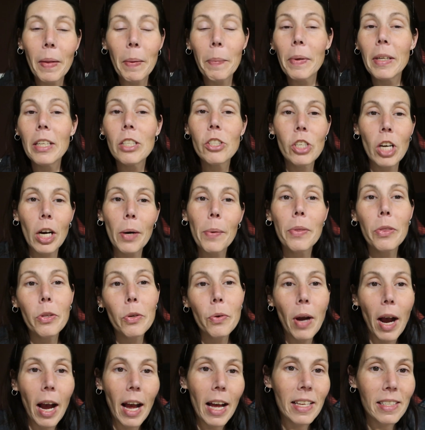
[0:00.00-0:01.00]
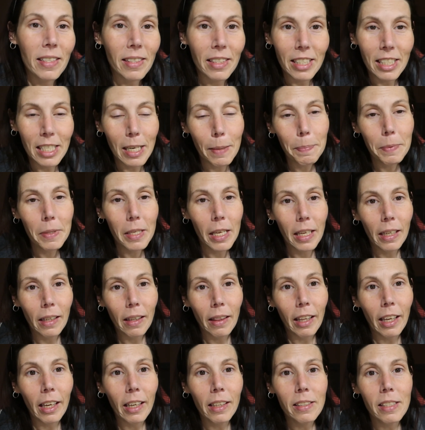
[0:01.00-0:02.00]
I'm going to share with you guys the tips
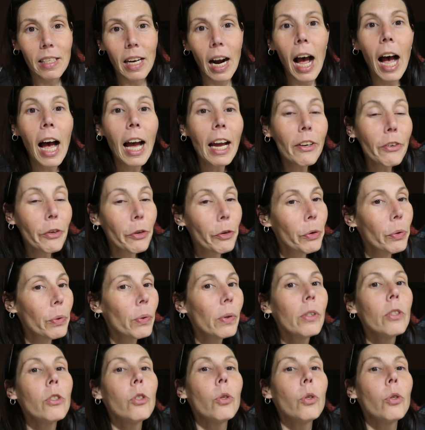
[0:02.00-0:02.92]
and things that I do